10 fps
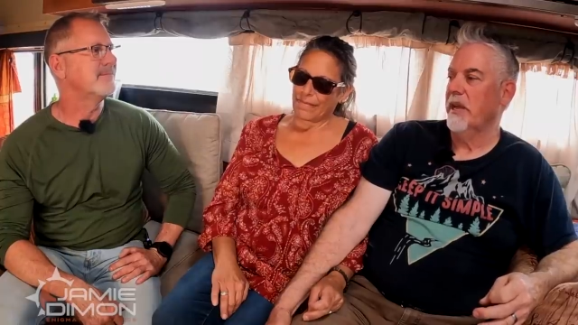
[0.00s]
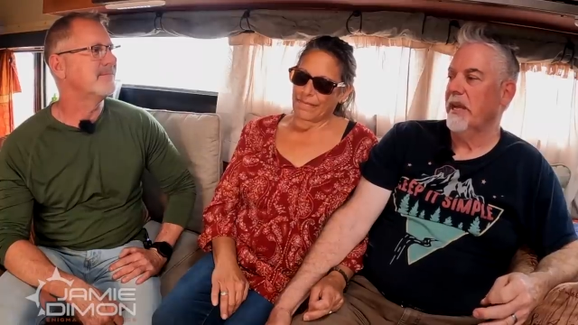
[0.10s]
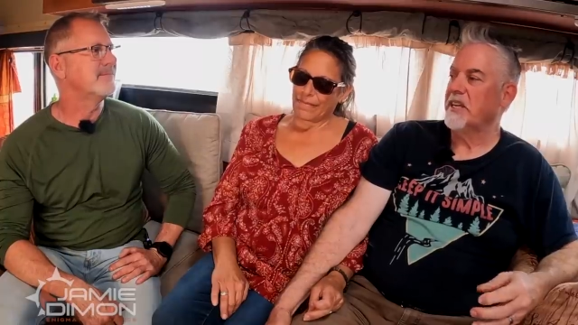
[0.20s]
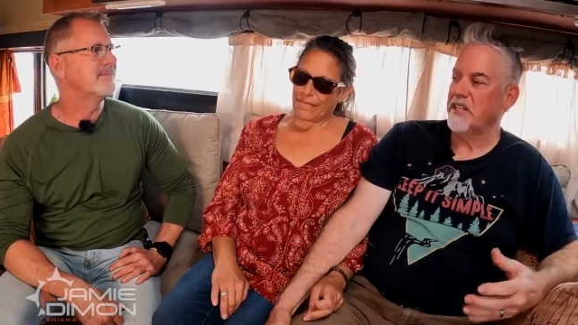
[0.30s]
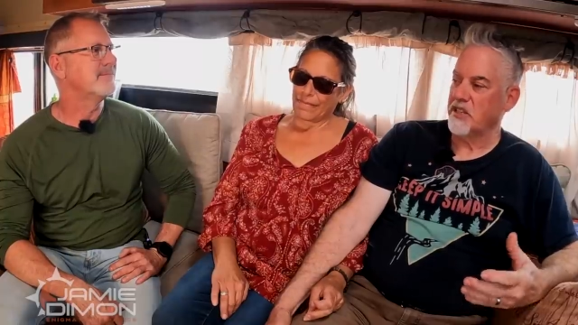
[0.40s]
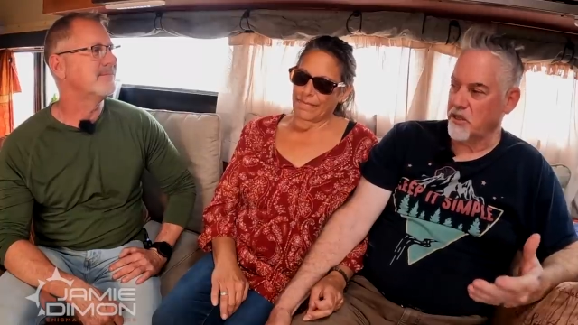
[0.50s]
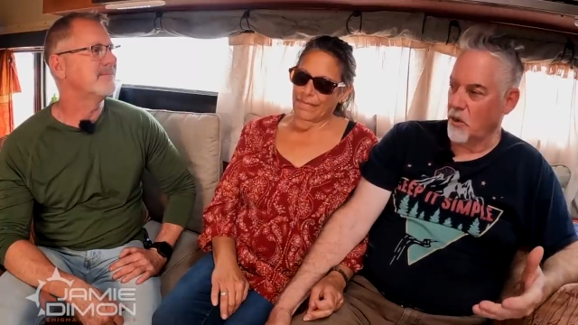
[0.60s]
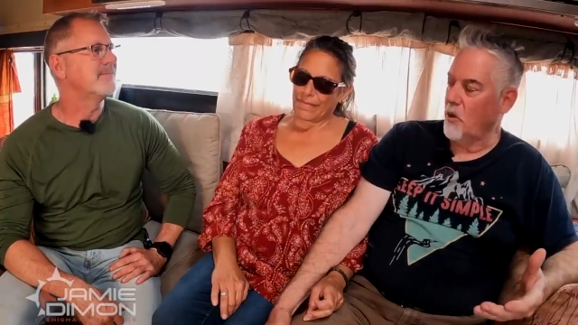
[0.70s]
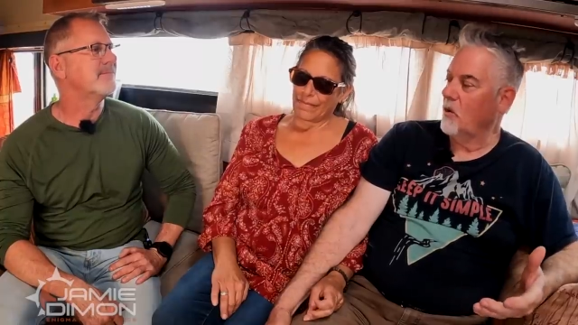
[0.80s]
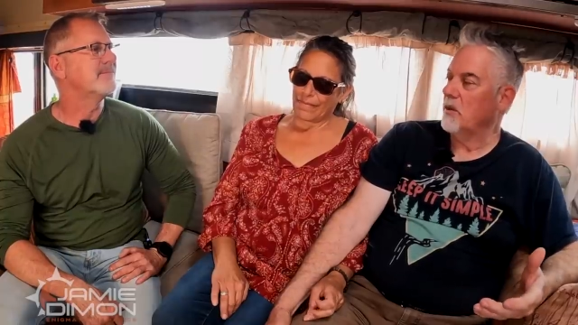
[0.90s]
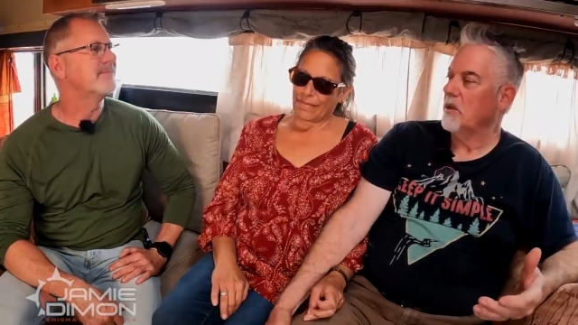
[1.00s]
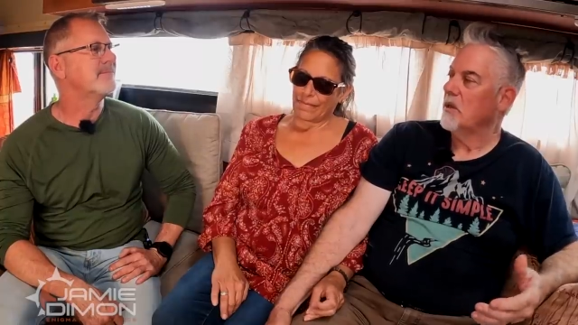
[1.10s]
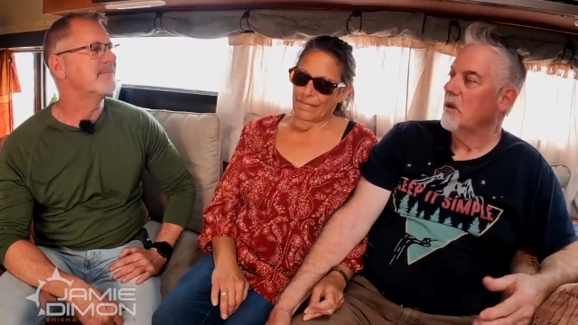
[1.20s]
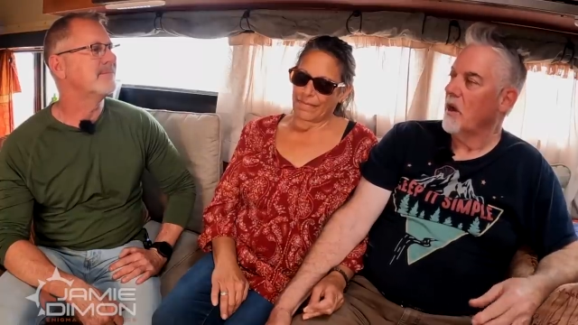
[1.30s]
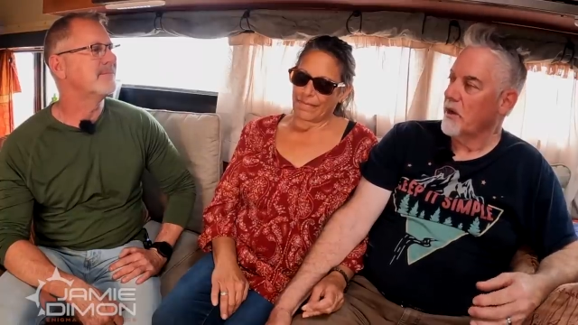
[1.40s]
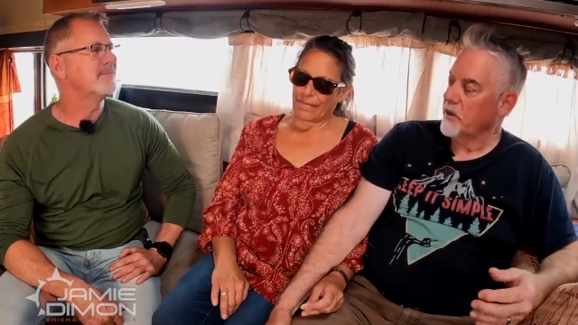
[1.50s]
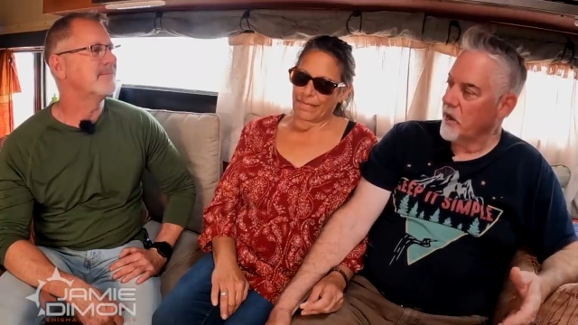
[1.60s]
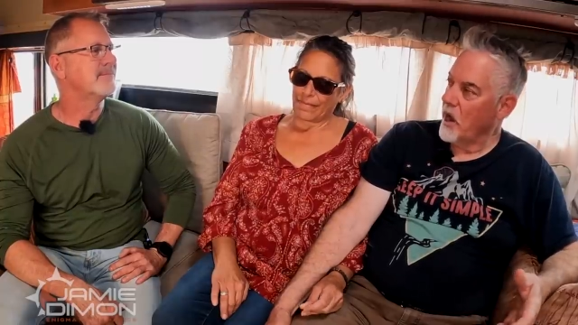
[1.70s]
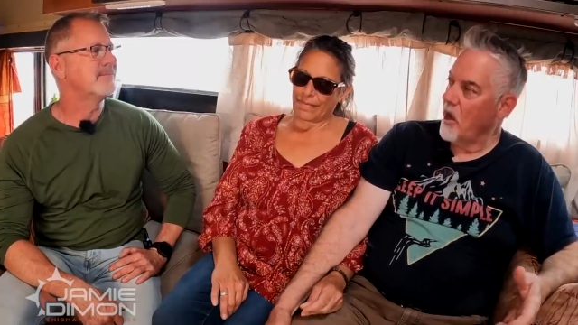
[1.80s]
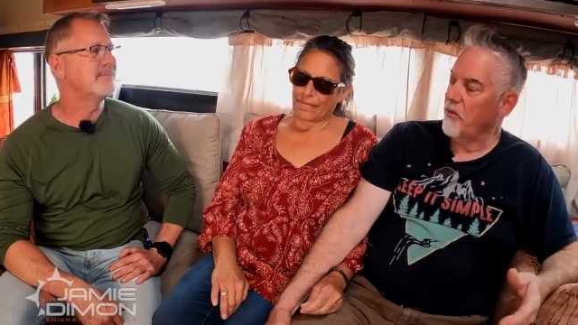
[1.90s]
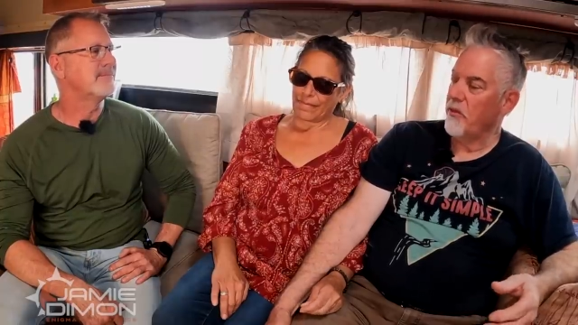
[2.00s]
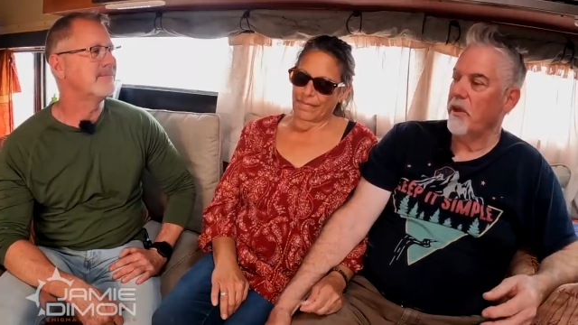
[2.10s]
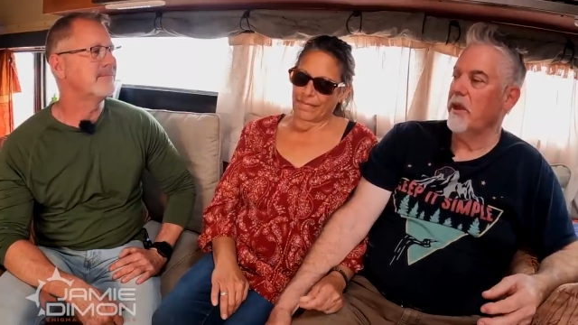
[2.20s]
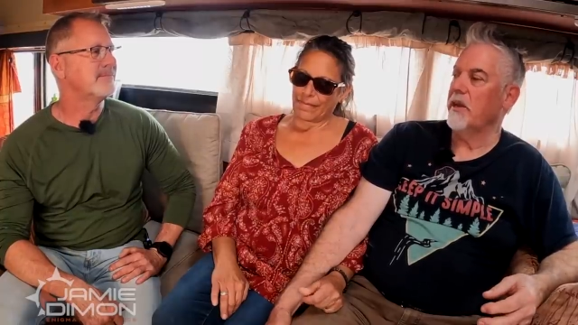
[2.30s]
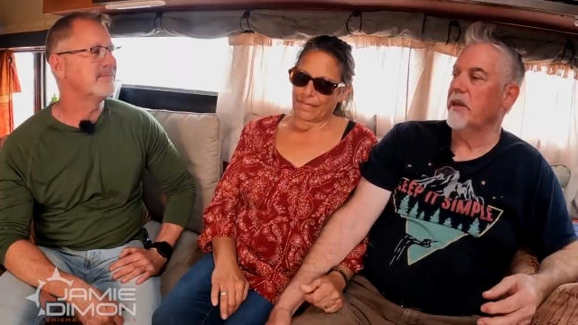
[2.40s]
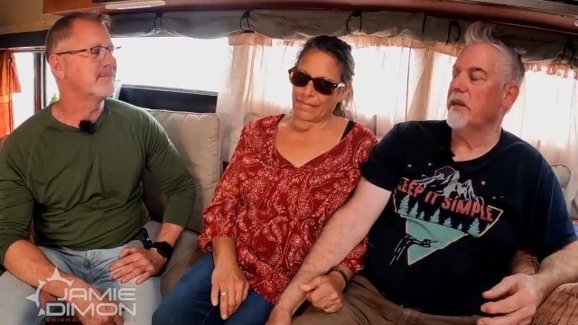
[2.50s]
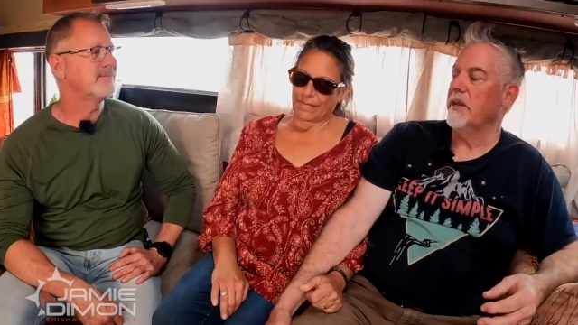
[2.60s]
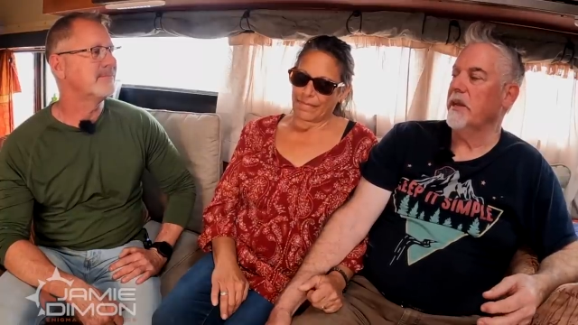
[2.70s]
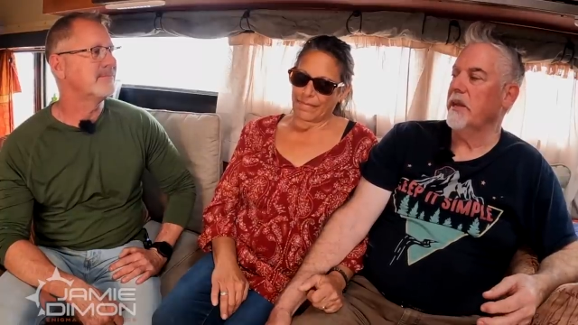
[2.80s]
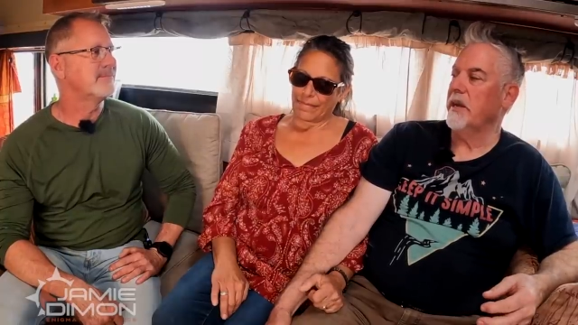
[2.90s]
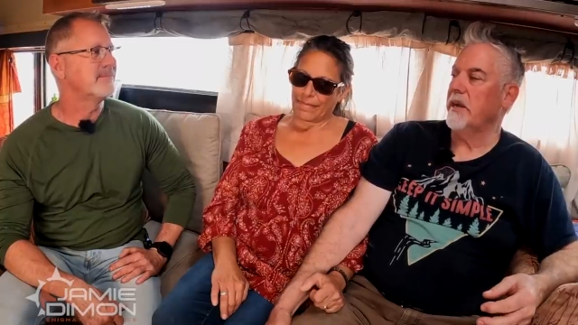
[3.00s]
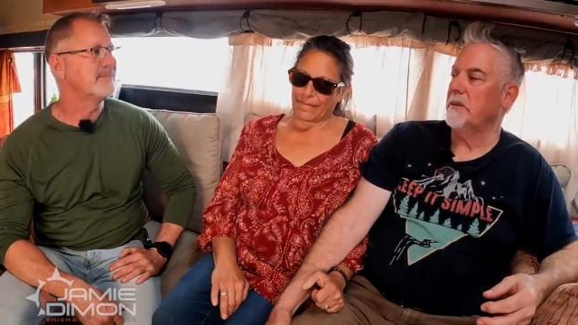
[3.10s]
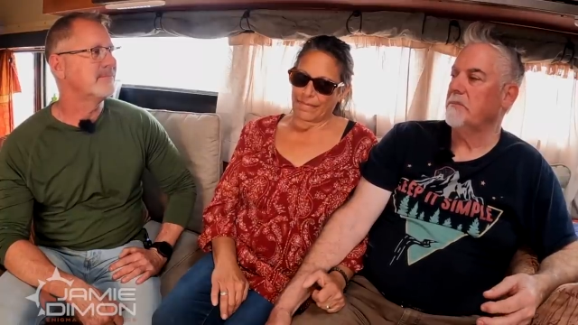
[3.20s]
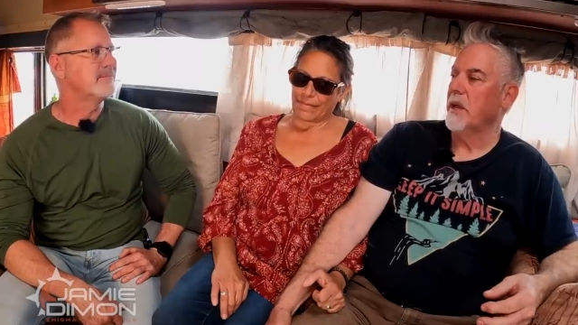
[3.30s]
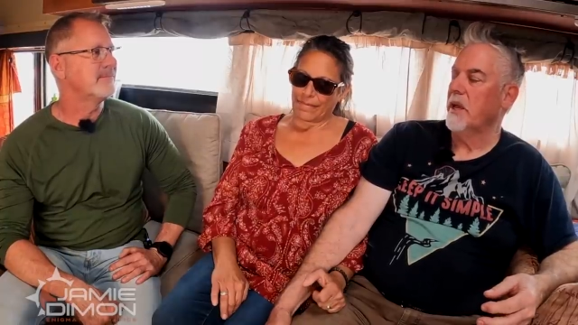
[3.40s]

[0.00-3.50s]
Speaker 1: It takes a toll on your health. It, it um,